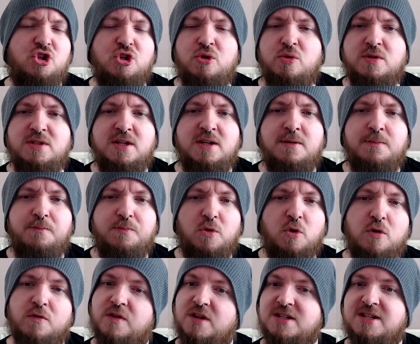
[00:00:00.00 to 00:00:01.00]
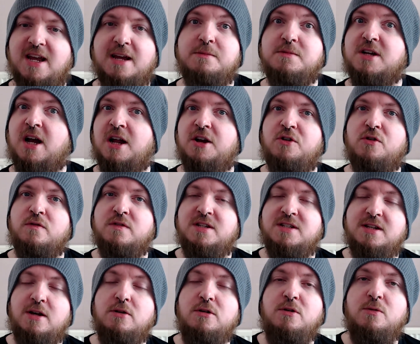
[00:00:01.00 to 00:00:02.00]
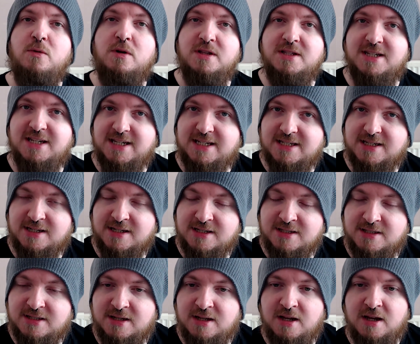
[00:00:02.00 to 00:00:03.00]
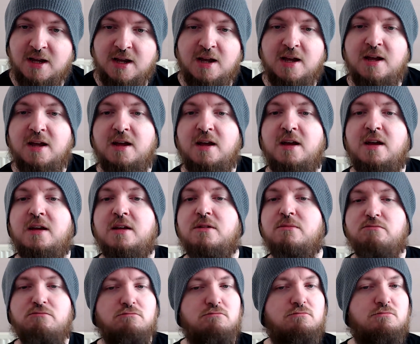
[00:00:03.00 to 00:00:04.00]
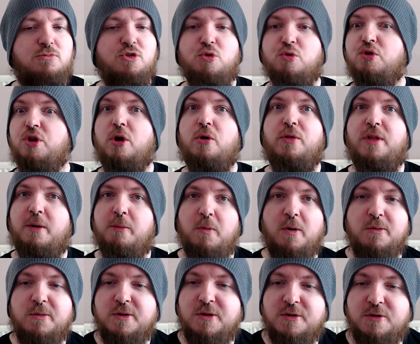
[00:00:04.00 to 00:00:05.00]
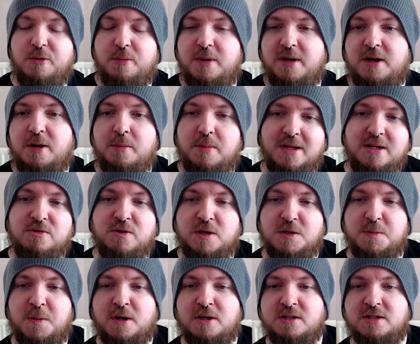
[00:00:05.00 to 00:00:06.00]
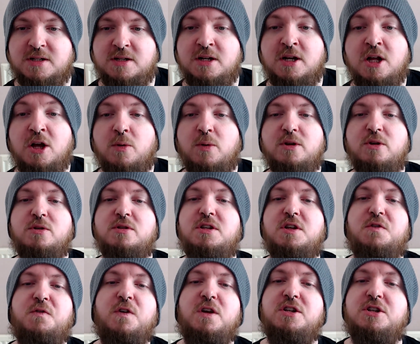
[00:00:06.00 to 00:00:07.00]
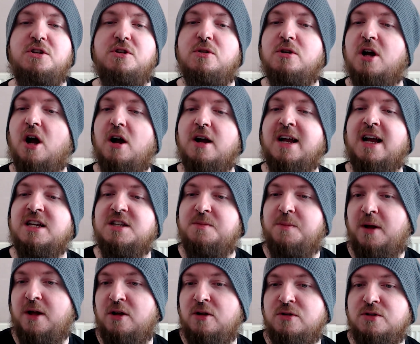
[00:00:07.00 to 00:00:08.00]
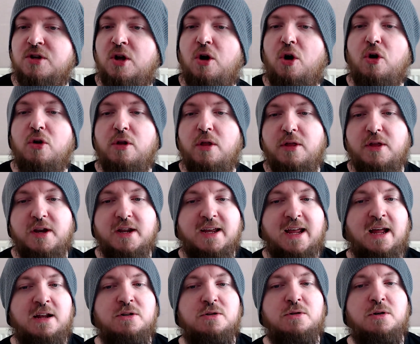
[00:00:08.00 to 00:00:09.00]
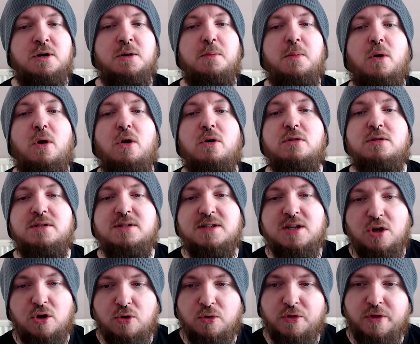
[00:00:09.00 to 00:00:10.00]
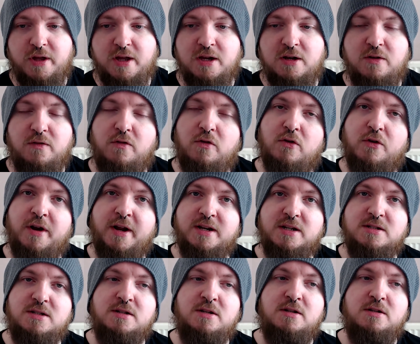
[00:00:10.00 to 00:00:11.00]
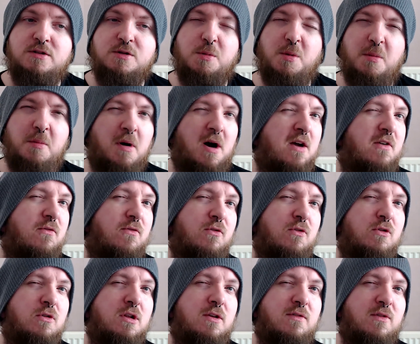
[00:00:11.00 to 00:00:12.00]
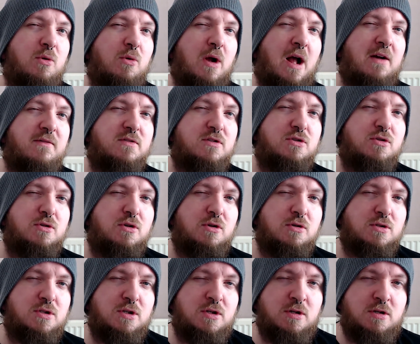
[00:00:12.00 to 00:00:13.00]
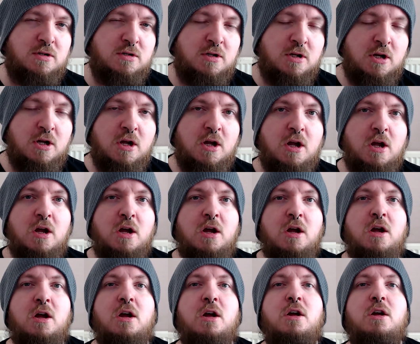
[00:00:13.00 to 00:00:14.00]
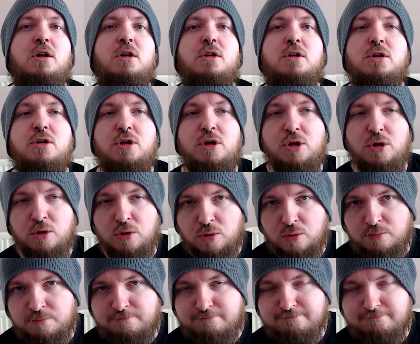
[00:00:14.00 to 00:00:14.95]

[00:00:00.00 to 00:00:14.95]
use it. Or if your DM is kind enough to tell you what the DC is, you'll know then, won't you? It'll be complete transparency. When you use this feature, you can't cast spells other than a cantrip until the end of your next turn. So be mindful, if you haven't took your turn, you